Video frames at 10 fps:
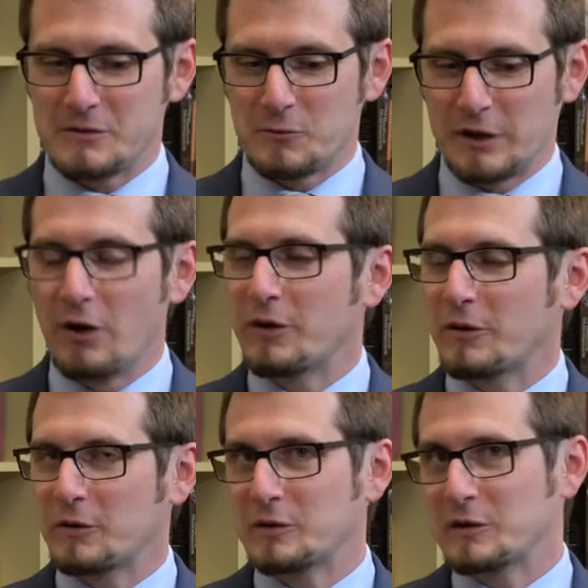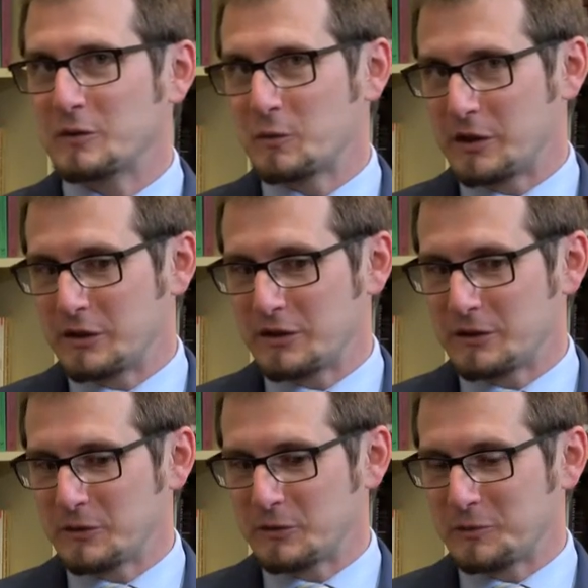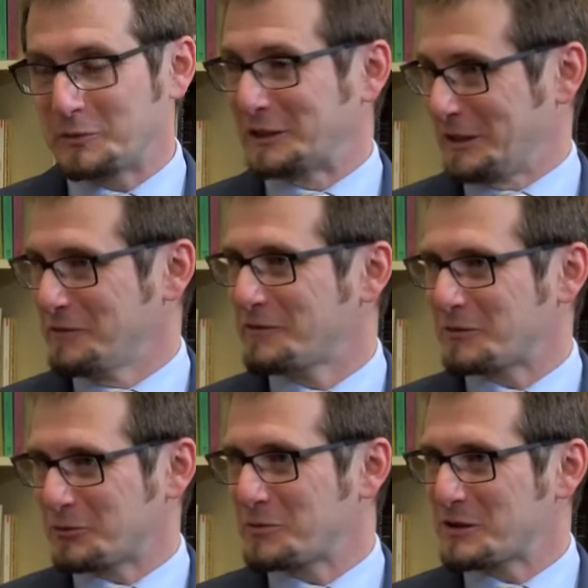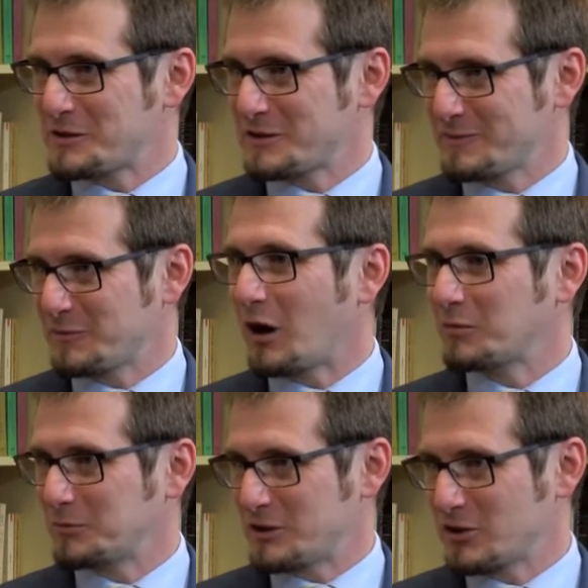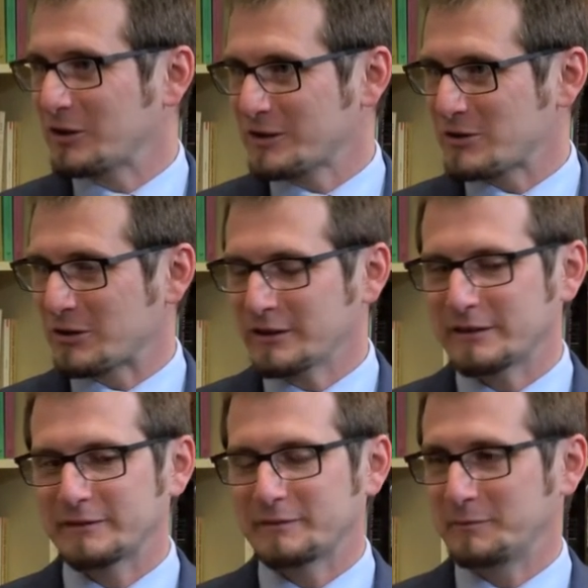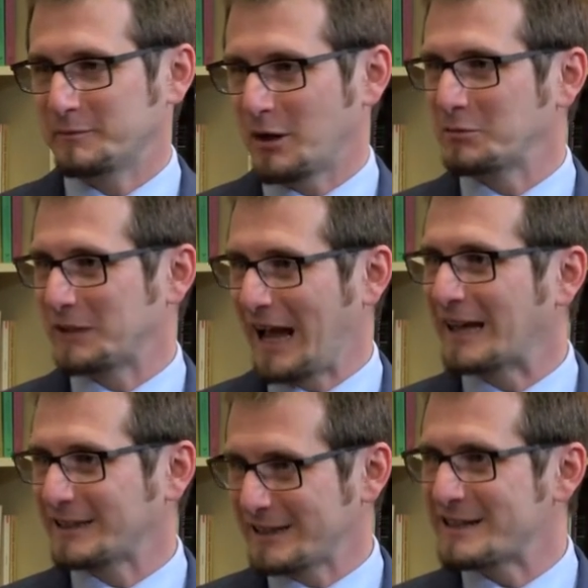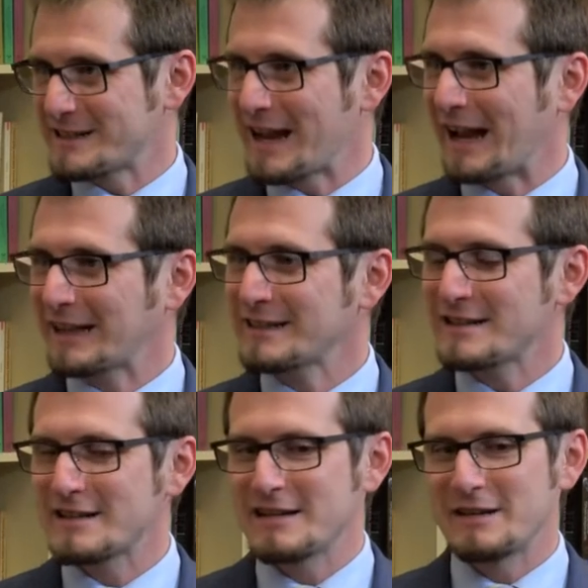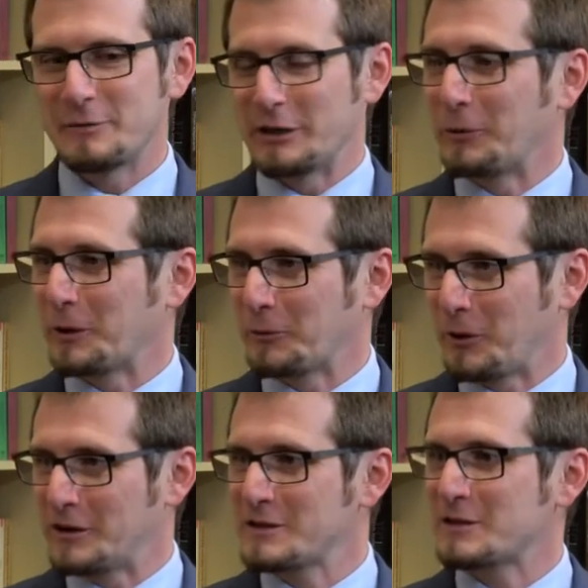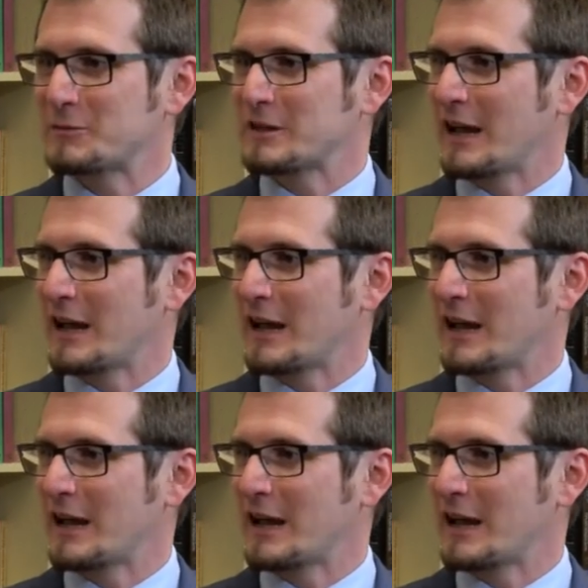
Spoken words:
we believe that Rubens probably saw this drawing, probably had it in his hands. We know where it was. It